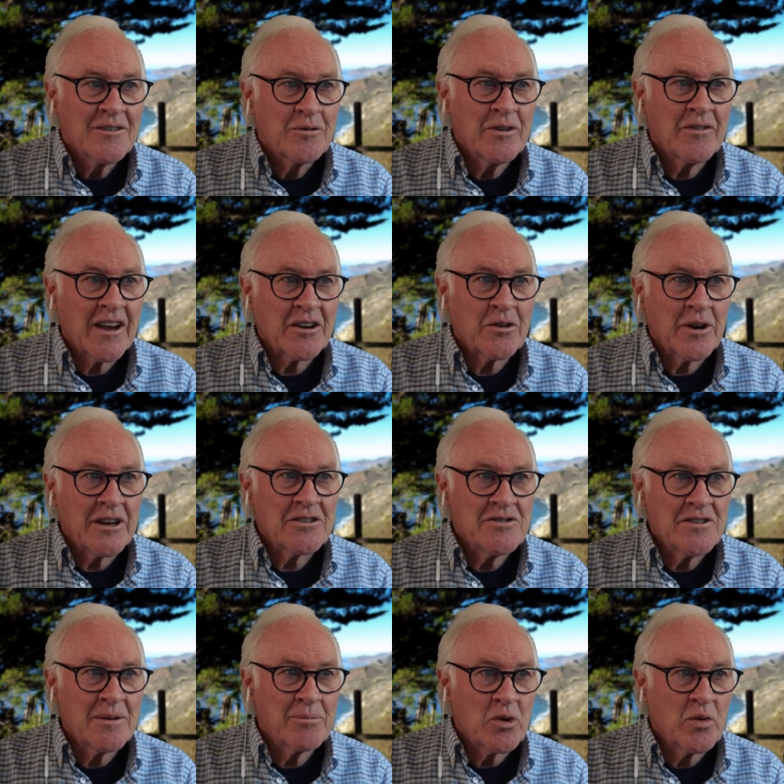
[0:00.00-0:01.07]
We've got
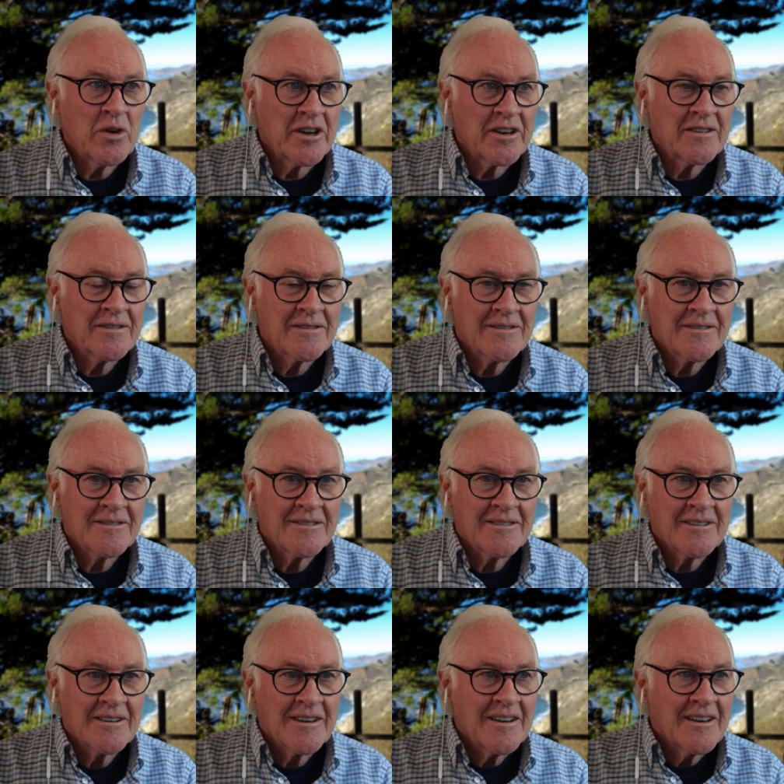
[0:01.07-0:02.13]
question number one.
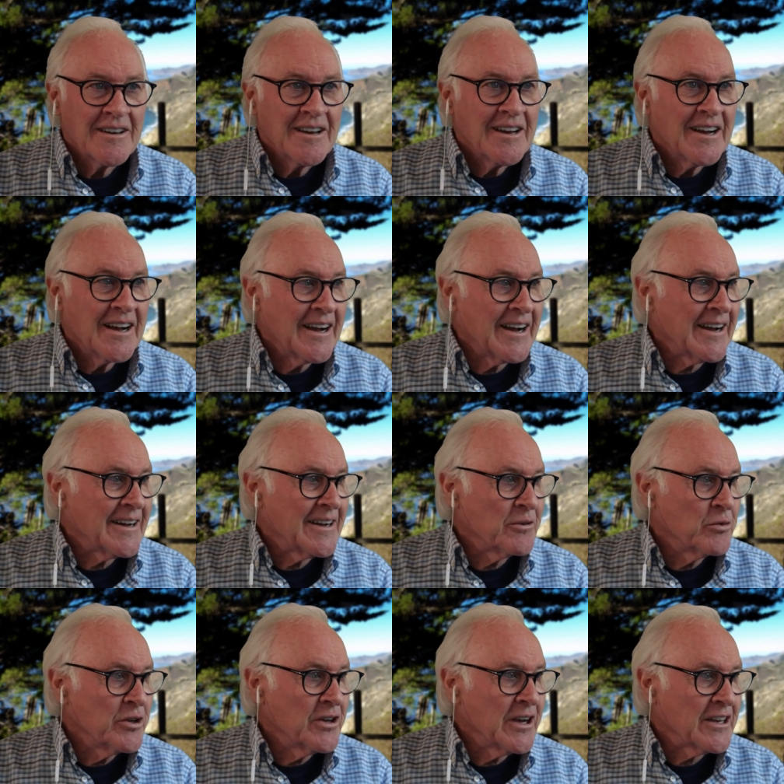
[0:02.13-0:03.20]
Uh,
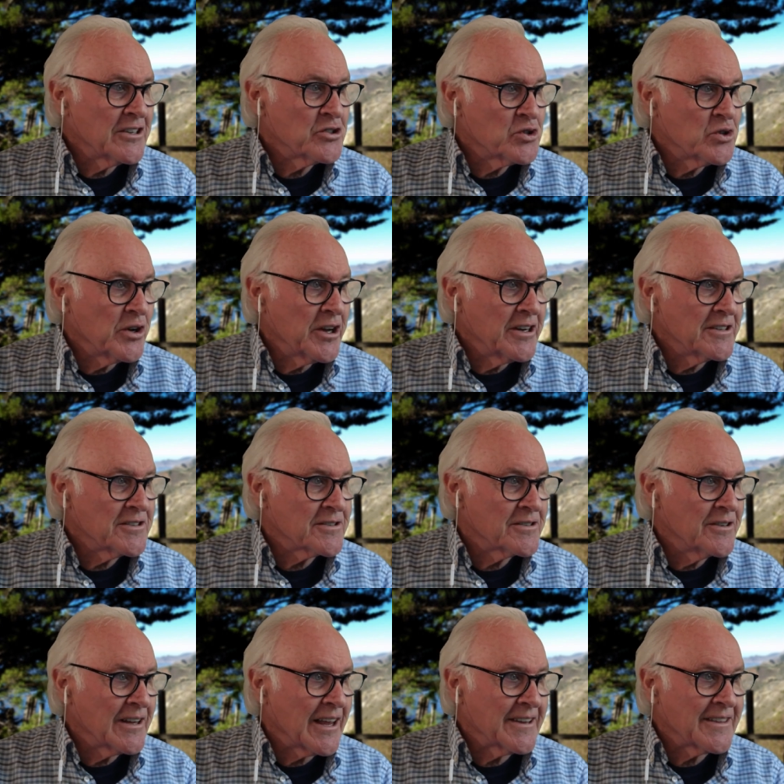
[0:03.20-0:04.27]
will you guys join us?
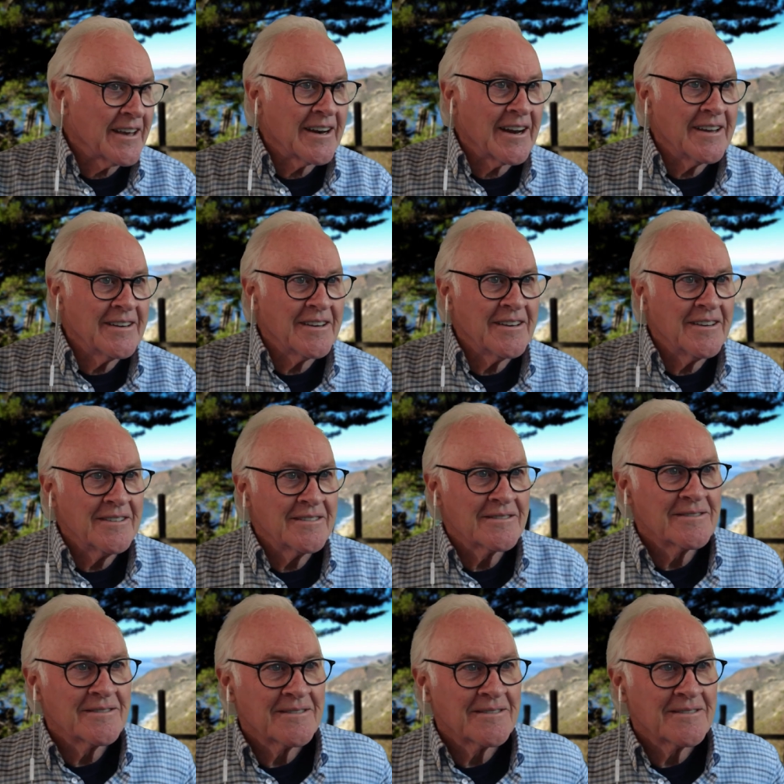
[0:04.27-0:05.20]
Do you like that idea?